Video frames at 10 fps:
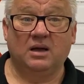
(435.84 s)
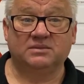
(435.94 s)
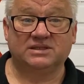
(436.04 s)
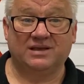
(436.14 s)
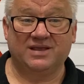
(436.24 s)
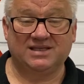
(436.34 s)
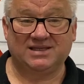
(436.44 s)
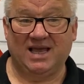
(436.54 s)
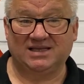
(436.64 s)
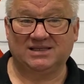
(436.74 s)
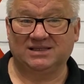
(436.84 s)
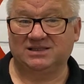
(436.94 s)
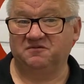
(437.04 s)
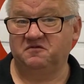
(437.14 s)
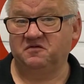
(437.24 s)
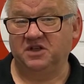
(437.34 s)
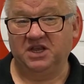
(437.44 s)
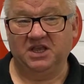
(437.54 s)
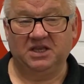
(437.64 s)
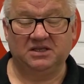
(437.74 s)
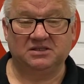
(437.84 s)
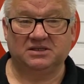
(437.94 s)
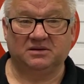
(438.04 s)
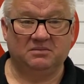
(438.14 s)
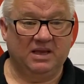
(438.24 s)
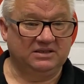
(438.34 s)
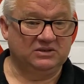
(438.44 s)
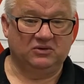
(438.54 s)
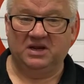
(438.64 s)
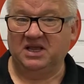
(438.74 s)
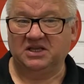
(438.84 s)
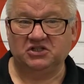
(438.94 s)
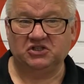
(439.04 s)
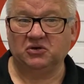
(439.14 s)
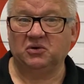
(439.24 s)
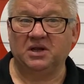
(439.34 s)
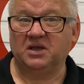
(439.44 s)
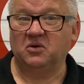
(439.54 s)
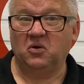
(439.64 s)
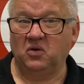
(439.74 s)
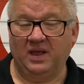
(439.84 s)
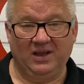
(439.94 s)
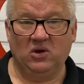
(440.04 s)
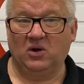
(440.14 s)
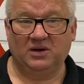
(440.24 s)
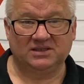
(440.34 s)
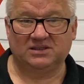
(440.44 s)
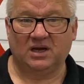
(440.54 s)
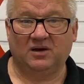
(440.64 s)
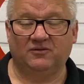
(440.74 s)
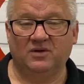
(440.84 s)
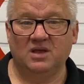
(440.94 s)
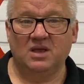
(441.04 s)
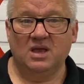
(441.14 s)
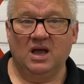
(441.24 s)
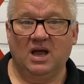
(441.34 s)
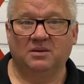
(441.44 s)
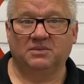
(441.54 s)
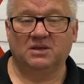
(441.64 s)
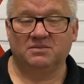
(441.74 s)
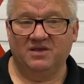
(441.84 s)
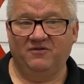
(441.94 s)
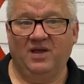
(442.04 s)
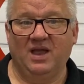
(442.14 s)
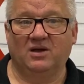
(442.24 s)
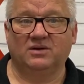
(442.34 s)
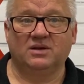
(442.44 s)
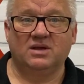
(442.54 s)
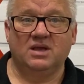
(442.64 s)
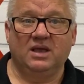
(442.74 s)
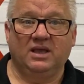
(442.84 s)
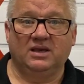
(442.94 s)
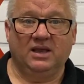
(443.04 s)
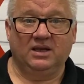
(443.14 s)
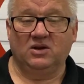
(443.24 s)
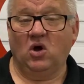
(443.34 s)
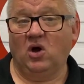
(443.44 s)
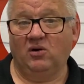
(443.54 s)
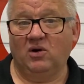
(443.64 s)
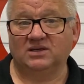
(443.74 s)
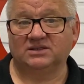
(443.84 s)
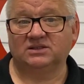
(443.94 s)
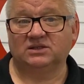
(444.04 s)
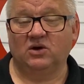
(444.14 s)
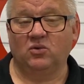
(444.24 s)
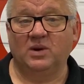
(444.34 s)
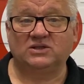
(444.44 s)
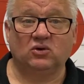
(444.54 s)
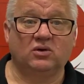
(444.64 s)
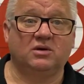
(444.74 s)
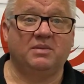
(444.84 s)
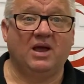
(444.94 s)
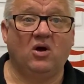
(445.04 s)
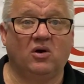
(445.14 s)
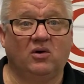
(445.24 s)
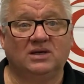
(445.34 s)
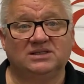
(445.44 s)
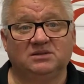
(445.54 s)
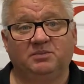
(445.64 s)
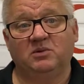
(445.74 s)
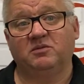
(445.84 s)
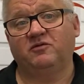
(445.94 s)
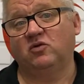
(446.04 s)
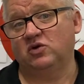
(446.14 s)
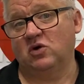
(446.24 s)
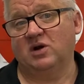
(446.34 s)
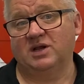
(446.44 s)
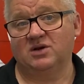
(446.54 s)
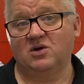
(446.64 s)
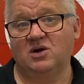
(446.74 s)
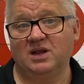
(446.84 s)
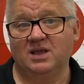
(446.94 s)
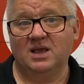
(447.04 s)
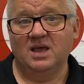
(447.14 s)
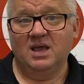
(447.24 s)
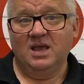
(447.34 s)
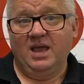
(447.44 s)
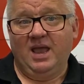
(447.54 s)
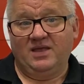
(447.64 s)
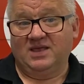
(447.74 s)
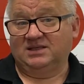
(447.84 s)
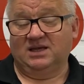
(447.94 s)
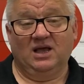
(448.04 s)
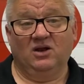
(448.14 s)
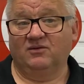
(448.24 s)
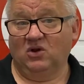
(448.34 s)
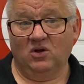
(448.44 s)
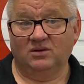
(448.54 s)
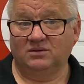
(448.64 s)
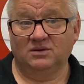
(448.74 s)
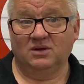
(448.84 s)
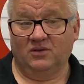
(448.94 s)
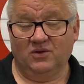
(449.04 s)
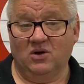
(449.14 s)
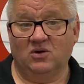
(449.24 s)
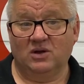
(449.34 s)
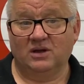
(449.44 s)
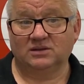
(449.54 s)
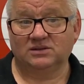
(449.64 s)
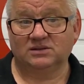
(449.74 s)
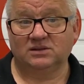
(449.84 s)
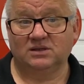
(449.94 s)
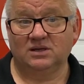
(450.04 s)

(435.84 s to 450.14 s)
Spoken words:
so there's gaskets and fittings and sort of heat shielding, all that kind of stuff can be found in high-rises. So we're talking about high-rises built before 1990, and that's a hell of a lot on the Gold Coast.